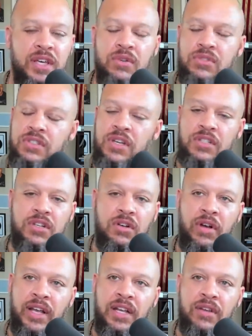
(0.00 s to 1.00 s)
It was such a
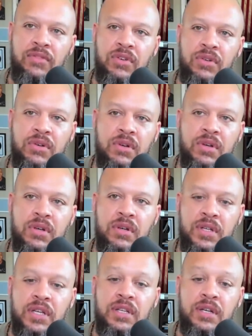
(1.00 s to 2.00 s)
great interview.
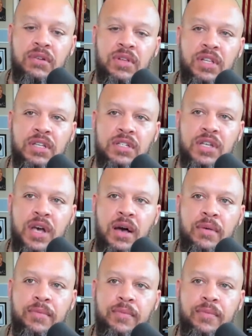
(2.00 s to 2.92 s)
They did a really good job.